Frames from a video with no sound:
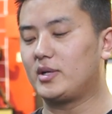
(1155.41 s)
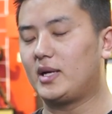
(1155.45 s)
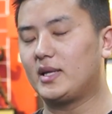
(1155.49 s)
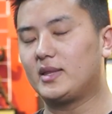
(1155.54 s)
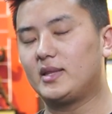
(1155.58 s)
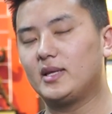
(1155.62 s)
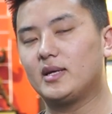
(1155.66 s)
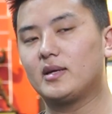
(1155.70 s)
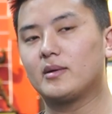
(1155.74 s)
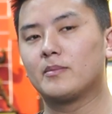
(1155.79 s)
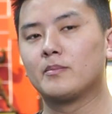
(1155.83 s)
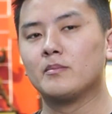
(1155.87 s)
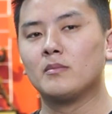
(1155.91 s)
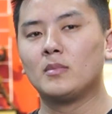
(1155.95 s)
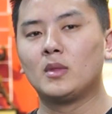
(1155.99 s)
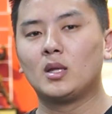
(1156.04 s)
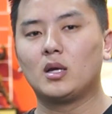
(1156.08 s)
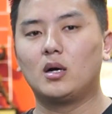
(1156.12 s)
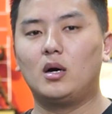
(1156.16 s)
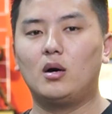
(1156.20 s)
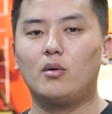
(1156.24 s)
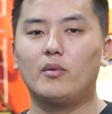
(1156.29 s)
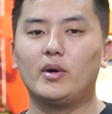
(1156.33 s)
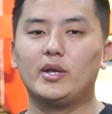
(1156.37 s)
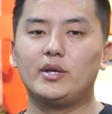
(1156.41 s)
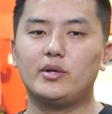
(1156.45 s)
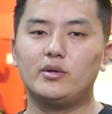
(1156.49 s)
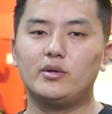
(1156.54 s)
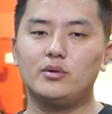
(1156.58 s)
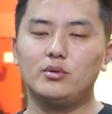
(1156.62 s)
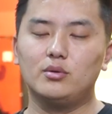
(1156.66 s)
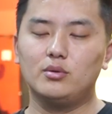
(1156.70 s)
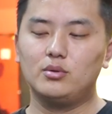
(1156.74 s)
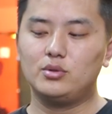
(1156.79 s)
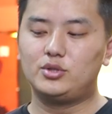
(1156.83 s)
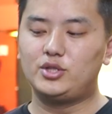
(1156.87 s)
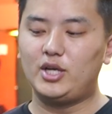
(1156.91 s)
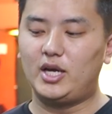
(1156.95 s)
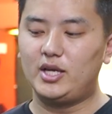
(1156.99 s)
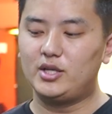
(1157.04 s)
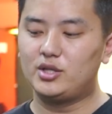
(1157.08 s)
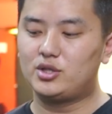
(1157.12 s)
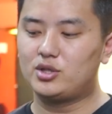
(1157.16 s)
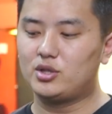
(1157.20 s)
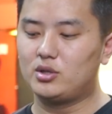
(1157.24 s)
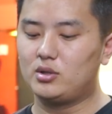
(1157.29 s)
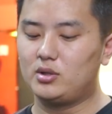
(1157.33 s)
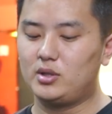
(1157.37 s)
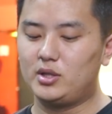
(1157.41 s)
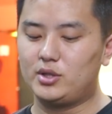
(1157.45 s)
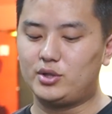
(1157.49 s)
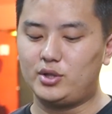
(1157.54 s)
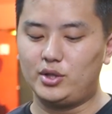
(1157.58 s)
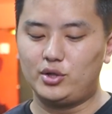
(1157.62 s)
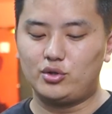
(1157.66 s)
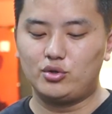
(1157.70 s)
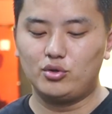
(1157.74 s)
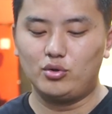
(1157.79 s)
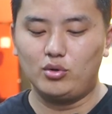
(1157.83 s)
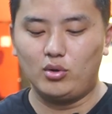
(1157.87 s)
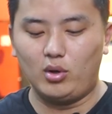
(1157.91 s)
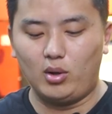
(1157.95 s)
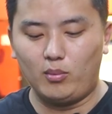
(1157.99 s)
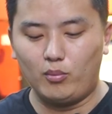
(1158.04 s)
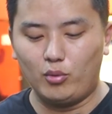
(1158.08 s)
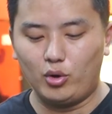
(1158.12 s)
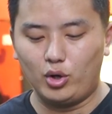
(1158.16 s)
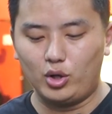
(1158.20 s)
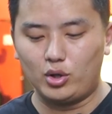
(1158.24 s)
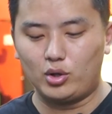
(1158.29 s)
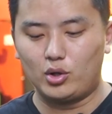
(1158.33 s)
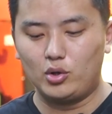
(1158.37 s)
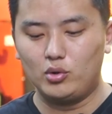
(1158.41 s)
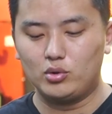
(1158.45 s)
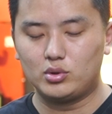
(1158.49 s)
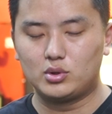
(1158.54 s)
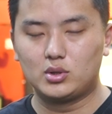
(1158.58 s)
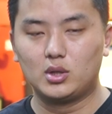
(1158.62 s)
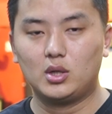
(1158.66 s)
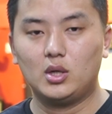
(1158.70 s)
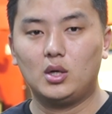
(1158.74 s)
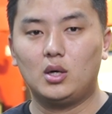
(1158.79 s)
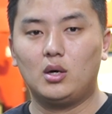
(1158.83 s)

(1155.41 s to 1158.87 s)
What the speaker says: I think when you change it into a more glute